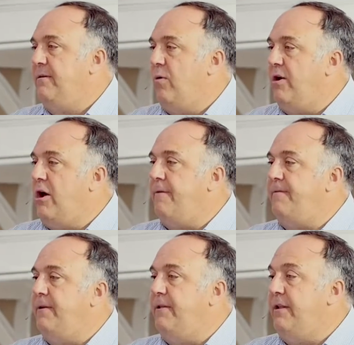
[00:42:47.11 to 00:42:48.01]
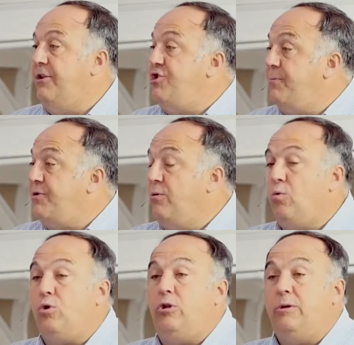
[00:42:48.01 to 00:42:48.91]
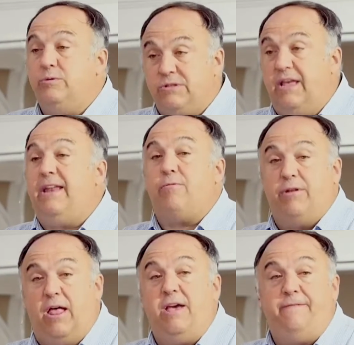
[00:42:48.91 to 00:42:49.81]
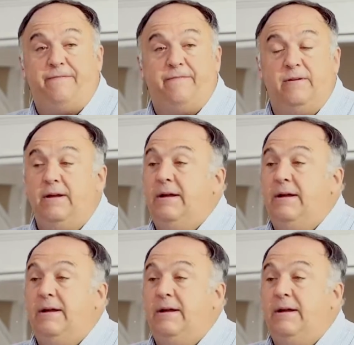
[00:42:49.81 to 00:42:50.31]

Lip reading: Quite often in the Egyptian world, it was later in life,